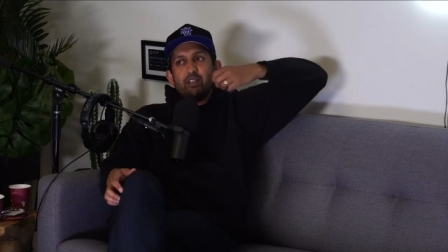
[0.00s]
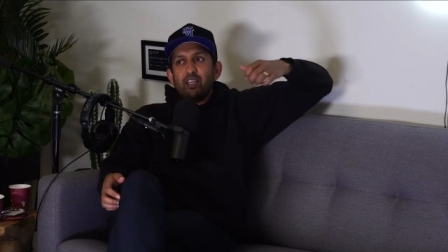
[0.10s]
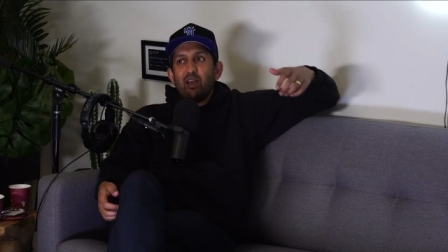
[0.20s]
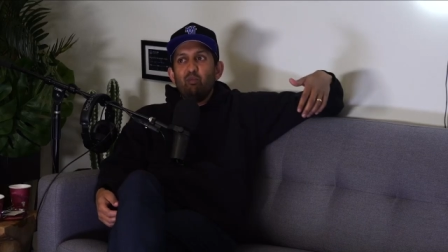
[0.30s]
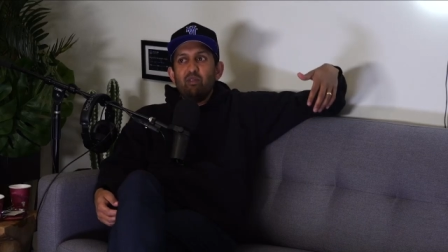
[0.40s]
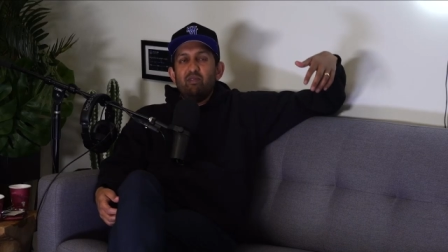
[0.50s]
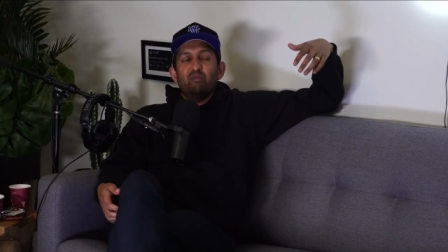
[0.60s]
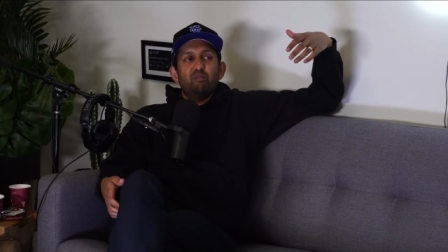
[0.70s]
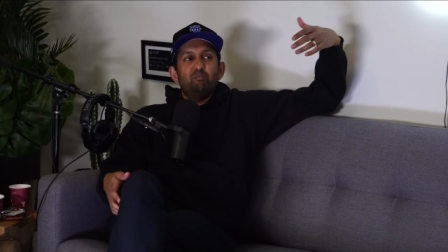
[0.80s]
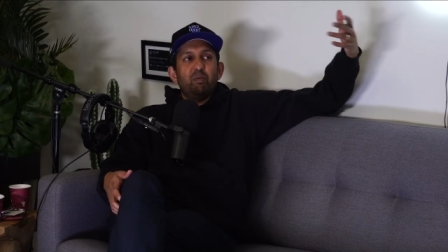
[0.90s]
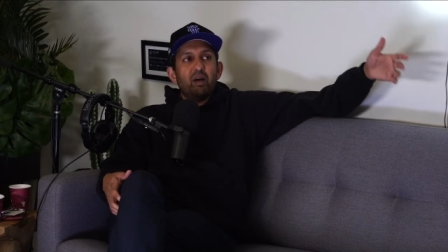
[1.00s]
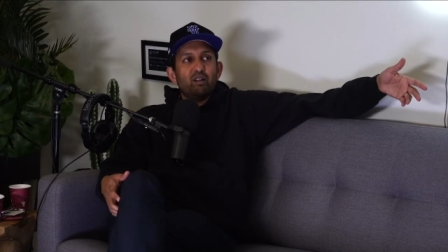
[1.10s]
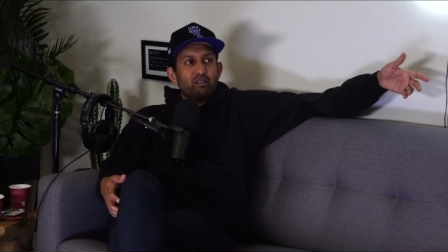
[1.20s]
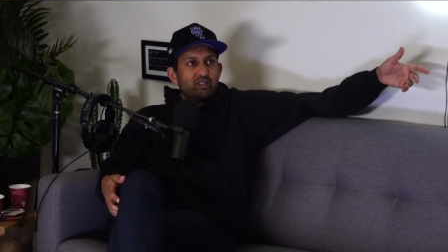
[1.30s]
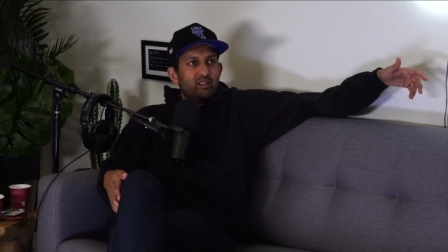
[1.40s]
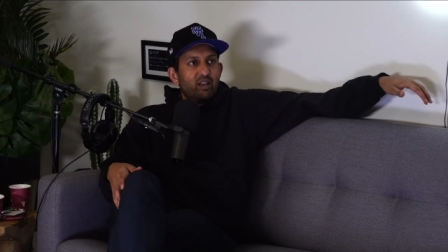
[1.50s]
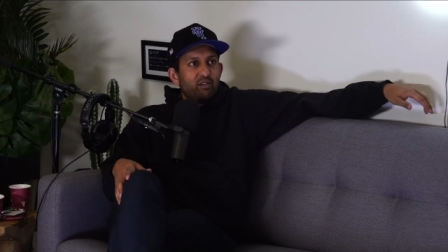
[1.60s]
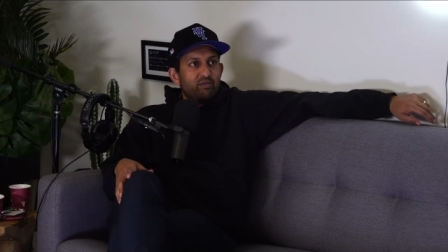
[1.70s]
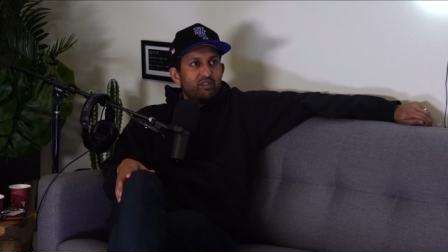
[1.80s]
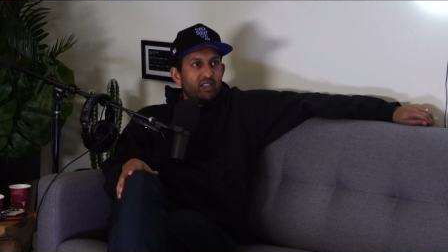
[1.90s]
time we butt
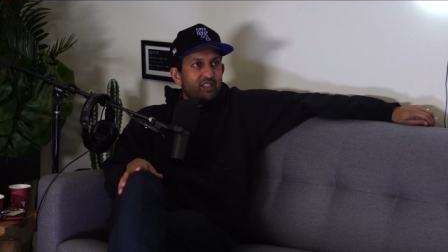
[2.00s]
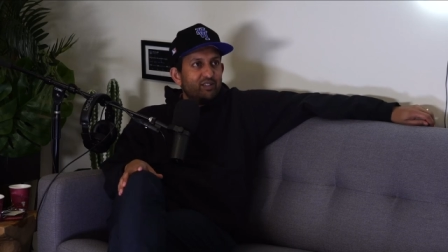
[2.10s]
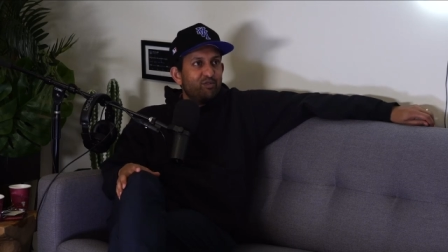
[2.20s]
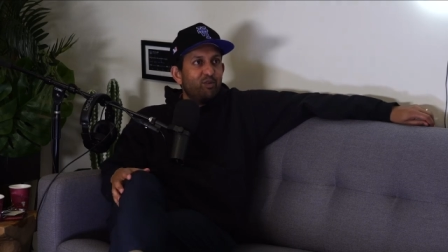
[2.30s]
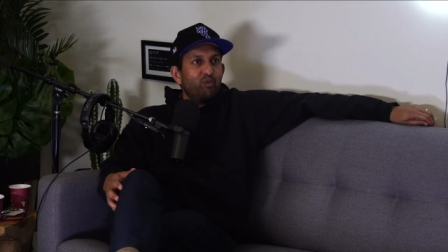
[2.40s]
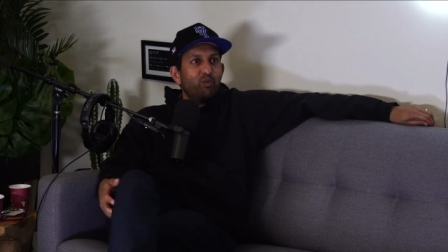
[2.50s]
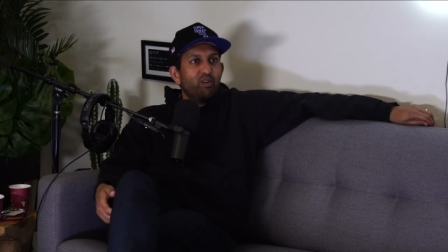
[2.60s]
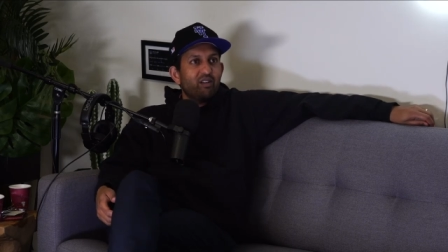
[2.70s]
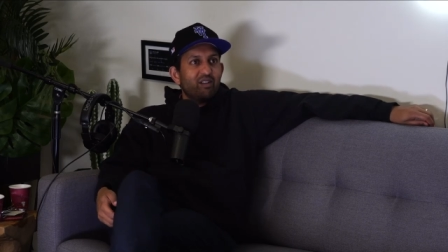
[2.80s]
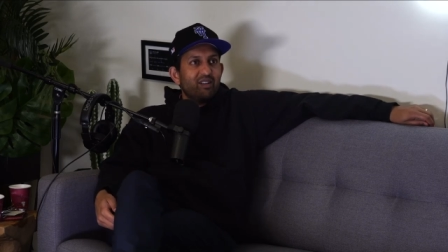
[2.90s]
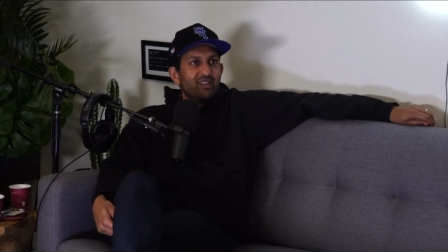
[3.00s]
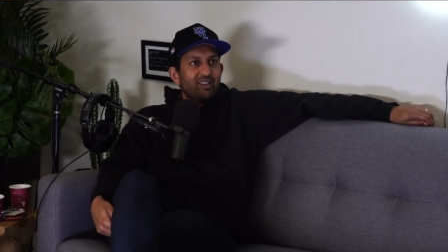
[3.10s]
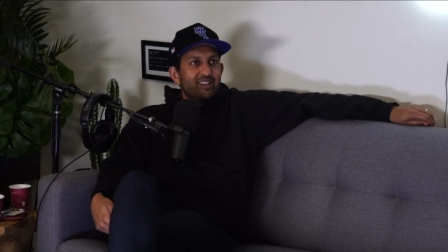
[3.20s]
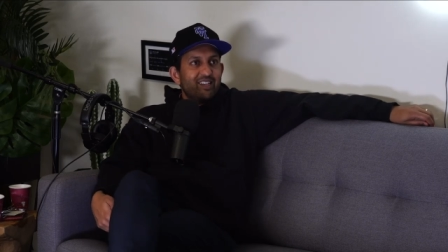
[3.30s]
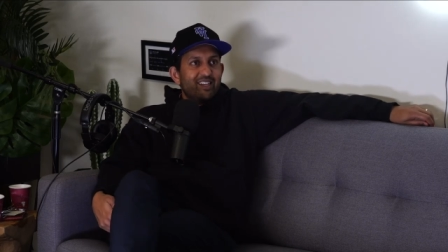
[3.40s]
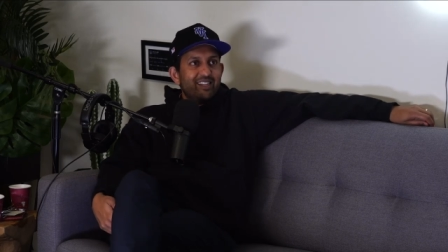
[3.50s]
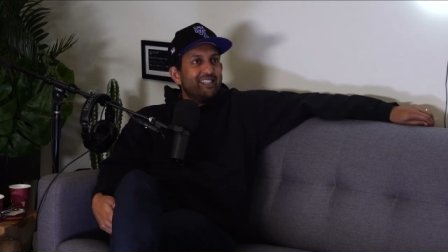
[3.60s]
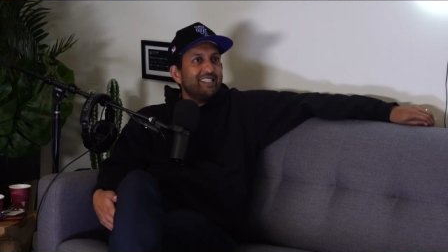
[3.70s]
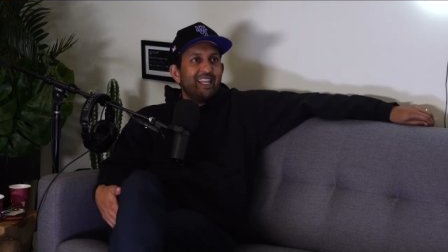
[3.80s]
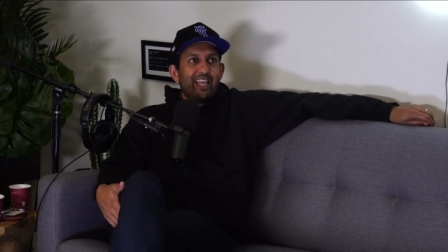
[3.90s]
ourselves into a war, it
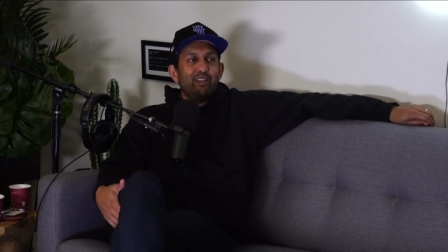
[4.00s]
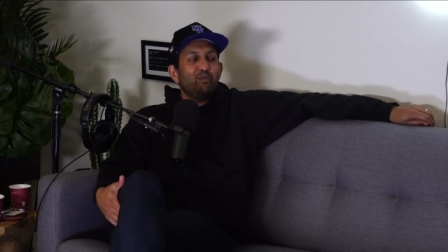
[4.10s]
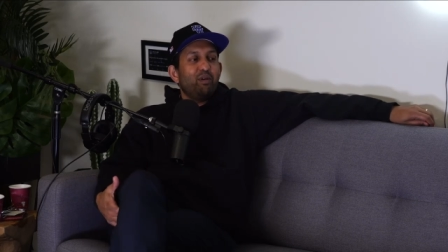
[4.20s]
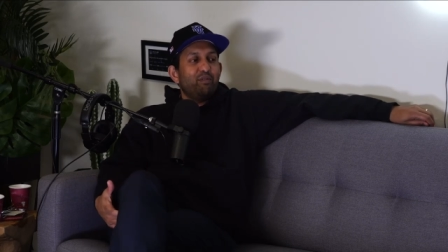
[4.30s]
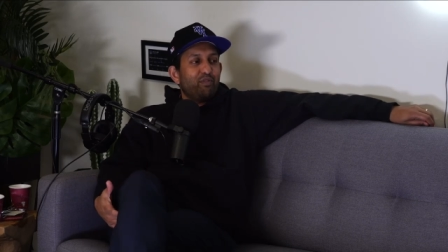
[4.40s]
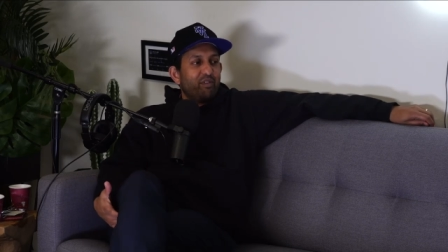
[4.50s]
doesn't end well for